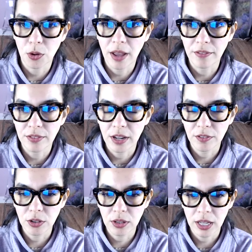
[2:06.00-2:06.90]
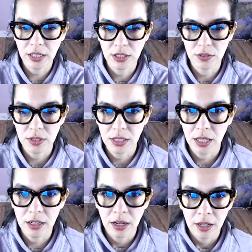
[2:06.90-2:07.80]
I've never liked doing
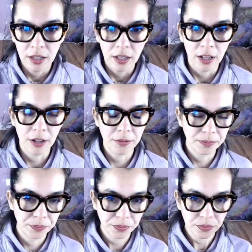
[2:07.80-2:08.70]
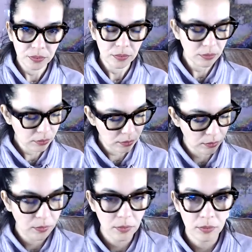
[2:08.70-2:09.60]
that. Um,
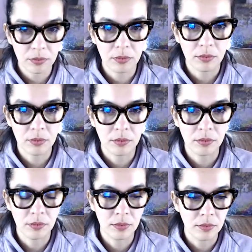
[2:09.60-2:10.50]
yeah.